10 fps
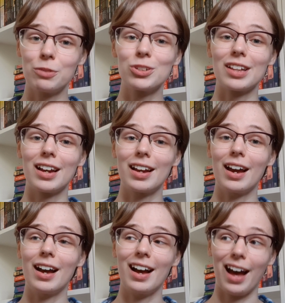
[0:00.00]
it was like
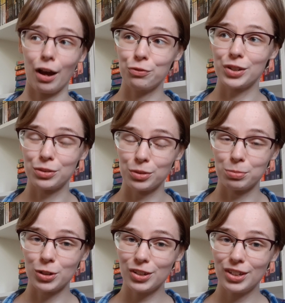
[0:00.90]
halfway through the
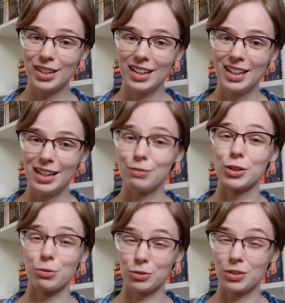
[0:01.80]
book, even
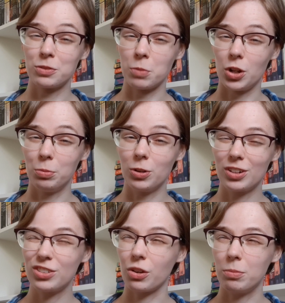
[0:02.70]
though it was a small
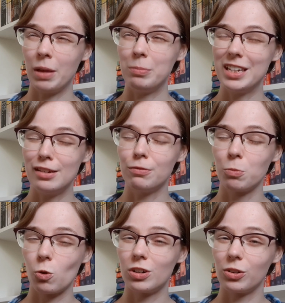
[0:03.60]
book, so it made me even
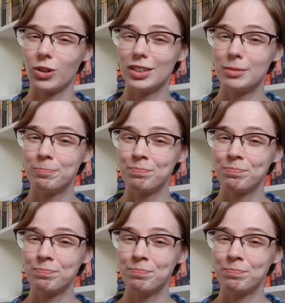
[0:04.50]
more annoyed.